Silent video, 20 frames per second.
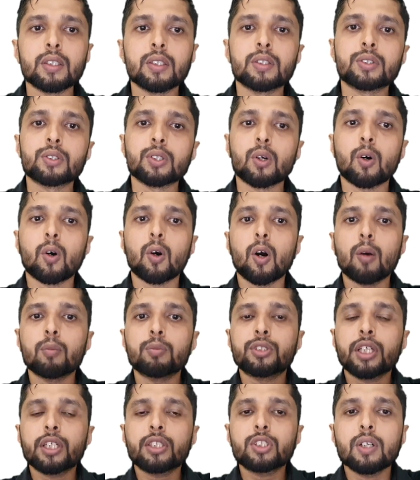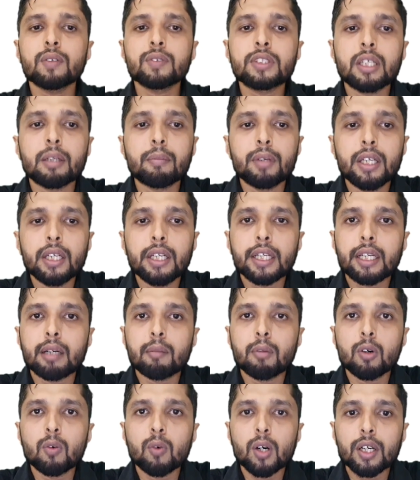So objects of SEBI,
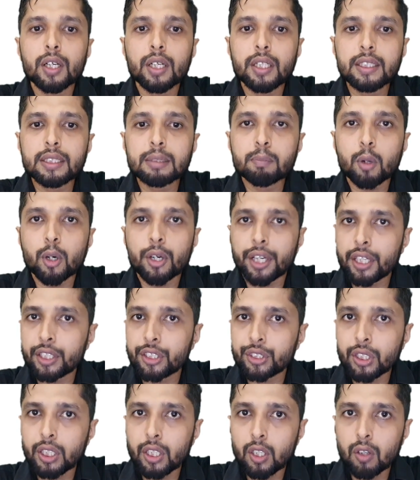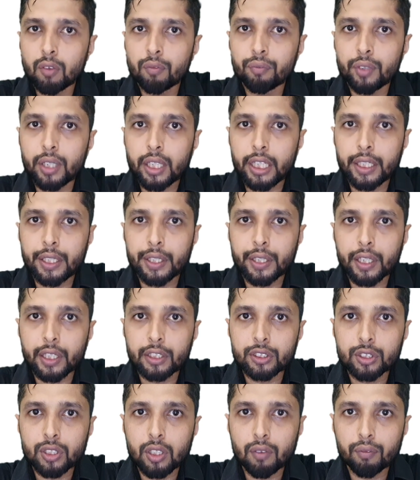number one is protection of
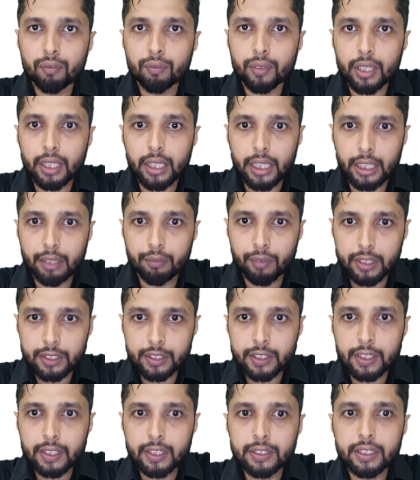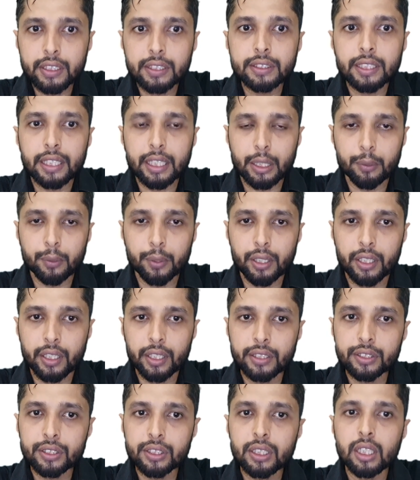interest of investors in
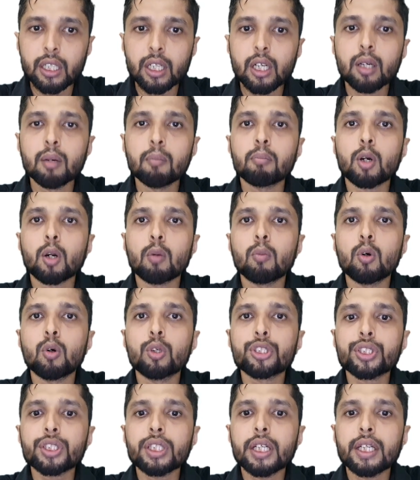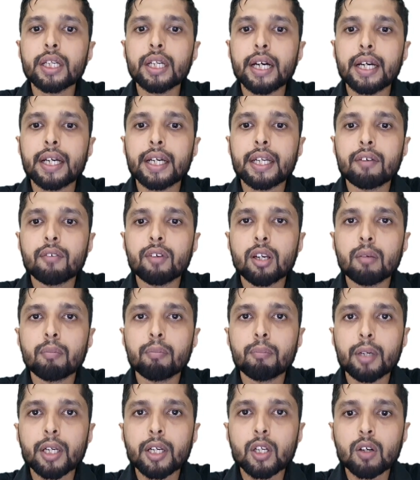securities, promotion and
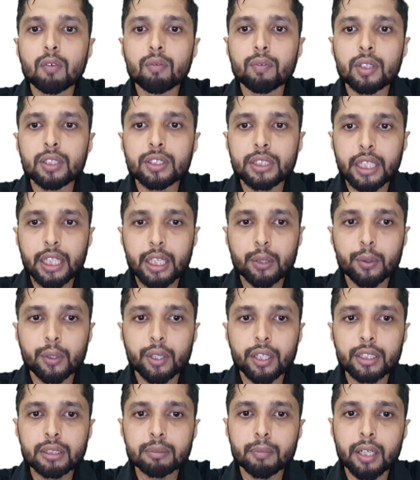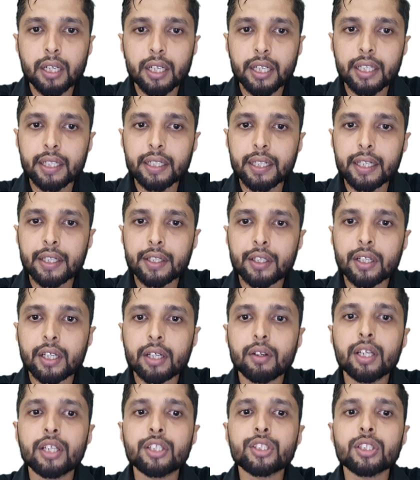development of securities market and
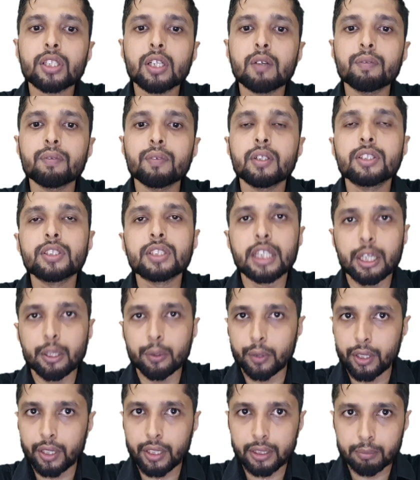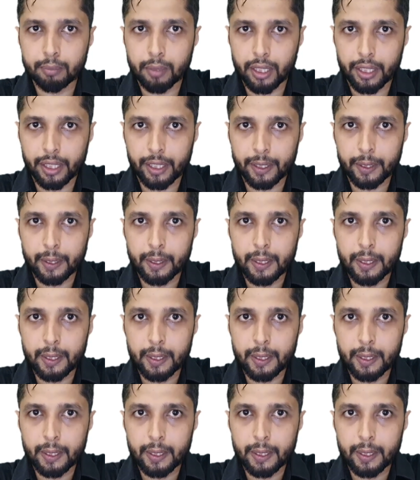regulation of securities market.